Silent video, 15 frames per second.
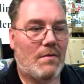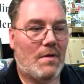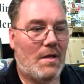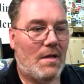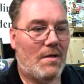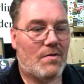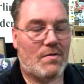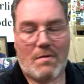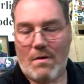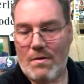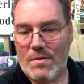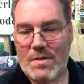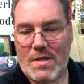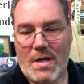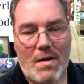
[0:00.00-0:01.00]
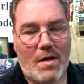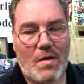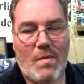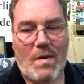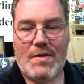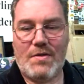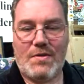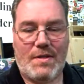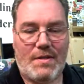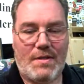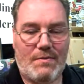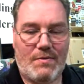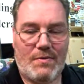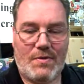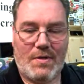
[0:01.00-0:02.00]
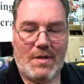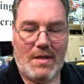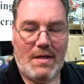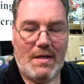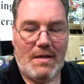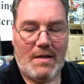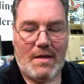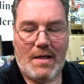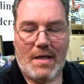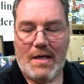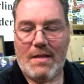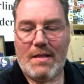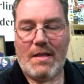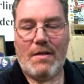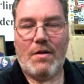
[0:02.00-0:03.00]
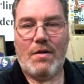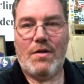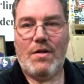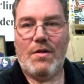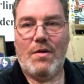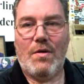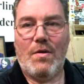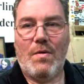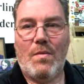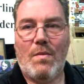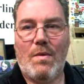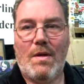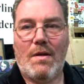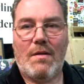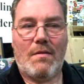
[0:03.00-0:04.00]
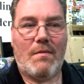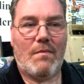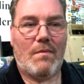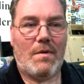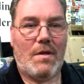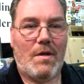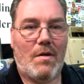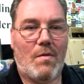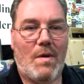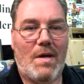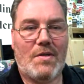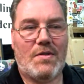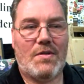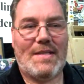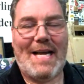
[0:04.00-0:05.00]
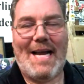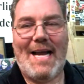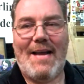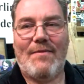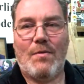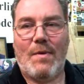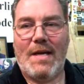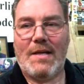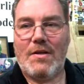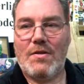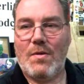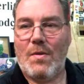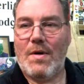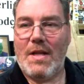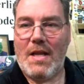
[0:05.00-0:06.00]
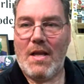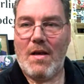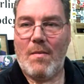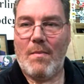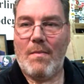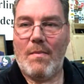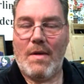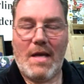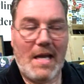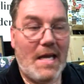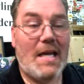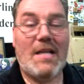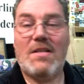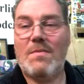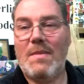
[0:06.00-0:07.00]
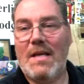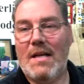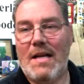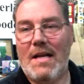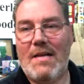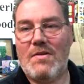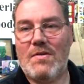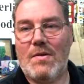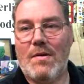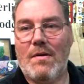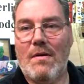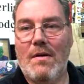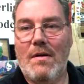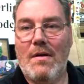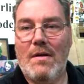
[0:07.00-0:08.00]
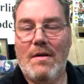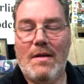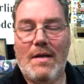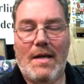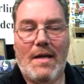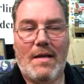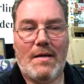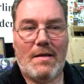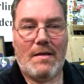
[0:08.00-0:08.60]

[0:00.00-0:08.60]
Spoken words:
Scroll sawing questions, anything to do with, you know, questions I have directed toward him, he gets me an answer, and